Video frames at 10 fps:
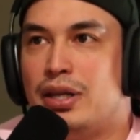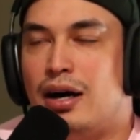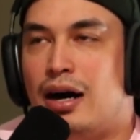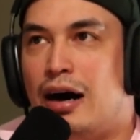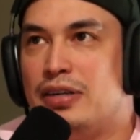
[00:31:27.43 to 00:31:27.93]

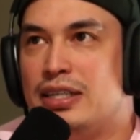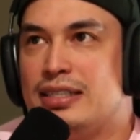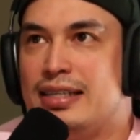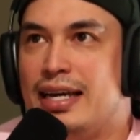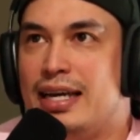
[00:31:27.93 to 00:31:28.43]

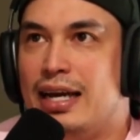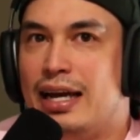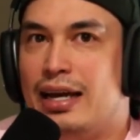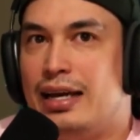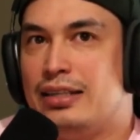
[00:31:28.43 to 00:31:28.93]
obviously
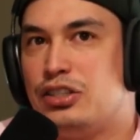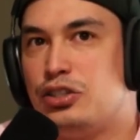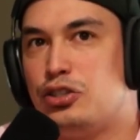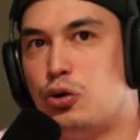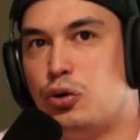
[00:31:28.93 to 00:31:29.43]
it's
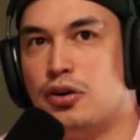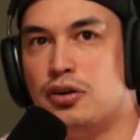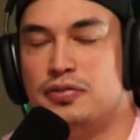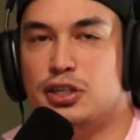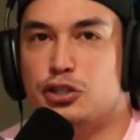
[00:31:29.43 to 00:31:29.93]
sort
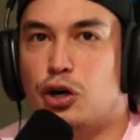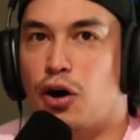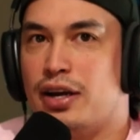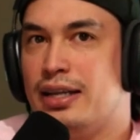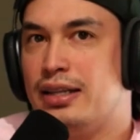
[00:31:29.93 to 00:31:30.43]
of to
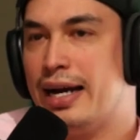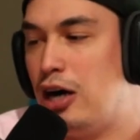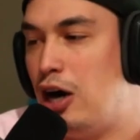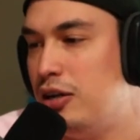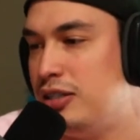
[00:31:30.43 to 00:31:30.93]
target like a
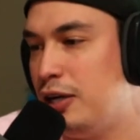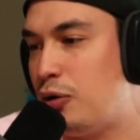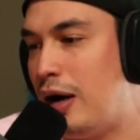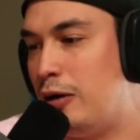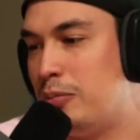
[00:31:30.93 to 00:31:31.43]
hunting
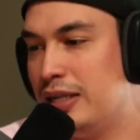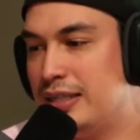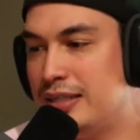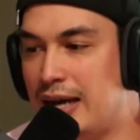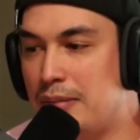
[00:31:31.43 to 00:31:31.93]
crowd, but at the
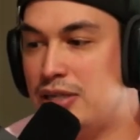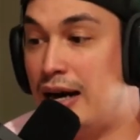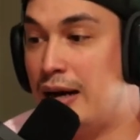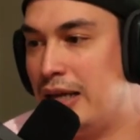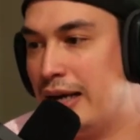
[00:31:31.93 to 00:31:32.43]
same
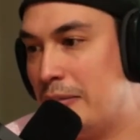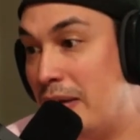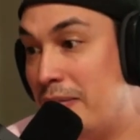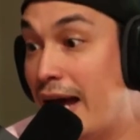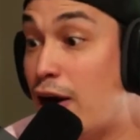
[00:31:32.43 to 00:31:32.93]
time like
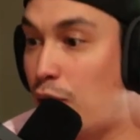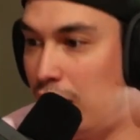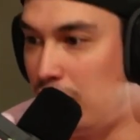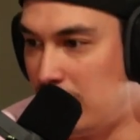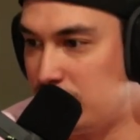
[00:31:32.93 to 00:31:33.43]
maybe
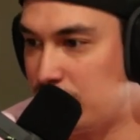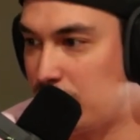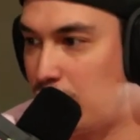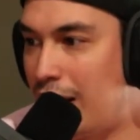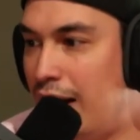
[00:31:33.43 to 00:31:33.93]
NRL hunter
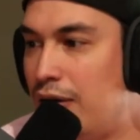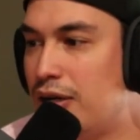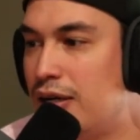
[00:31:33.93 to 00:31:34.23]
crowd,